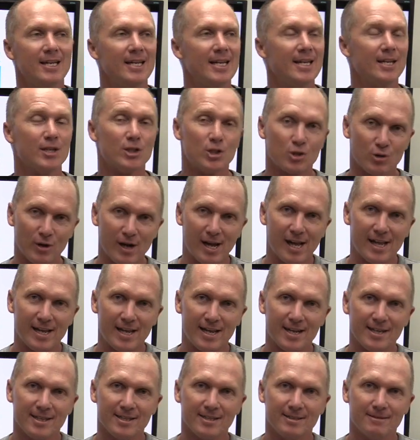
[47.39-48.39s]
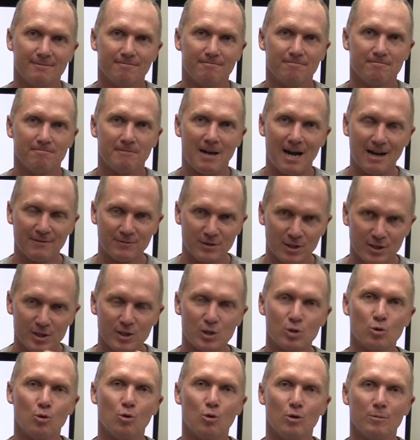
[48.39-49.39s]
in Australia after
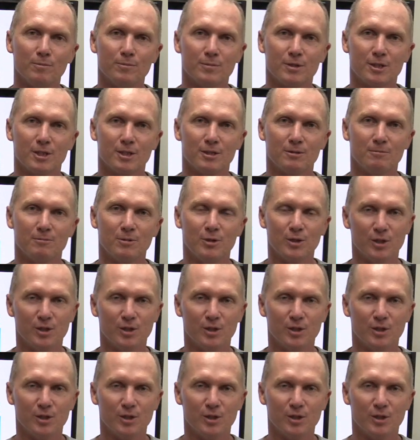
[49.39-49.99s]
the storms